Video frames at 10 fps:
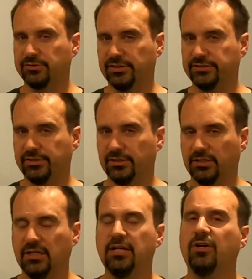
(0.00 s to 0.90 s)
six liter,
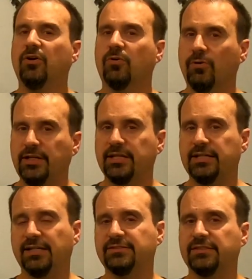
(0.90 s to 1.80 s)

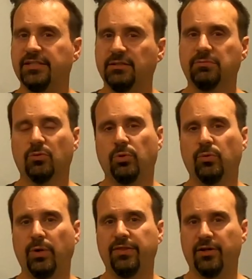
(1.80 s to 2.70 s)
recognize that the number
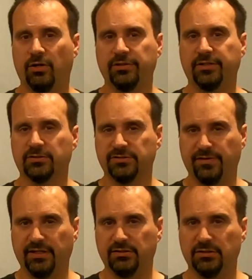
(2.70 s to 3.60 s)
one way that alternators
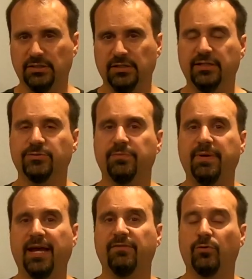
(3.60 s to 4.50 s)
fail is with
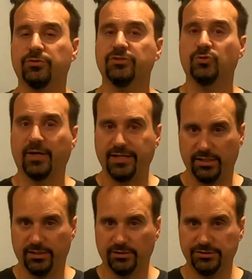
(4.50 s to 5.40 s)
bad voltage
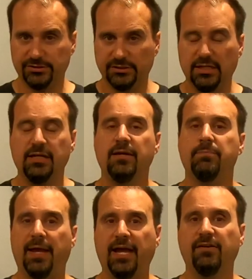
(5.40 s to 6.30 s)
regulators.
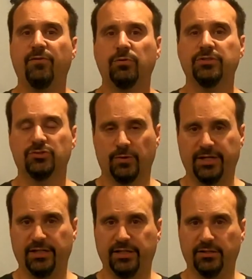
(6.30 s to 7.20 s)
Bad voltage
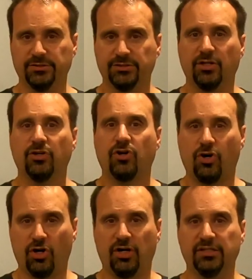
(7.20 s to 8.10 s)
regulators
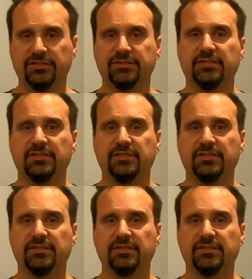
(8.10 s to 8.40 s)
cause